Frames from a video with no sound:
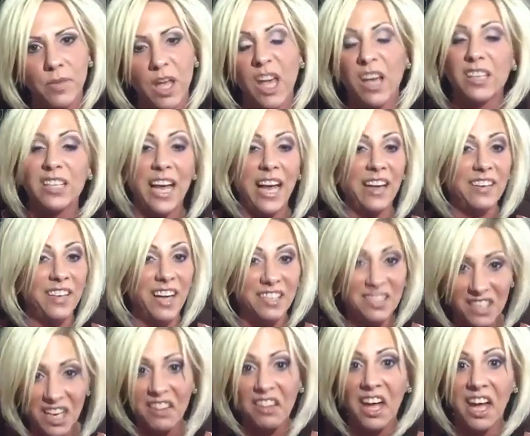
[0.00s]
because I had not
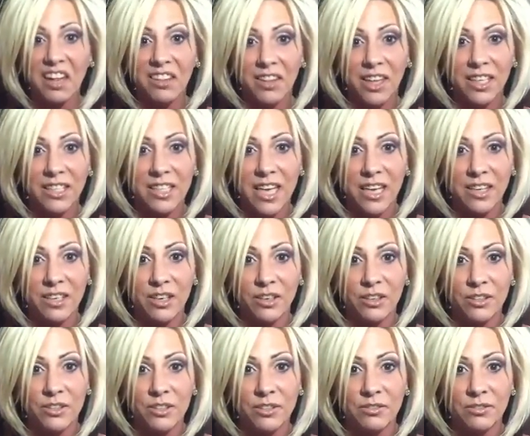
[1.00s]
done that in like 10
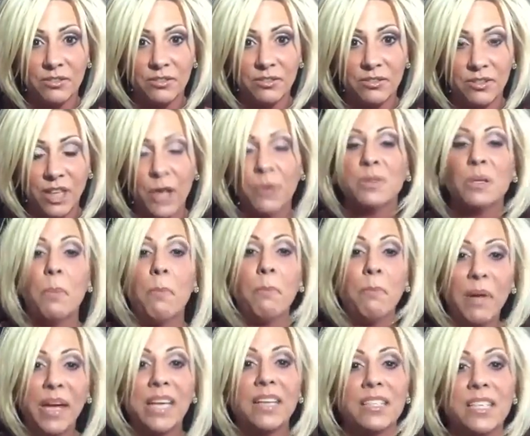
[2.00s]
years. It was a
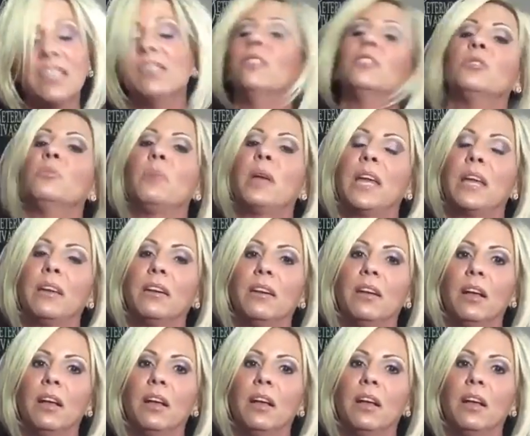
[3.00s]
big deal to me.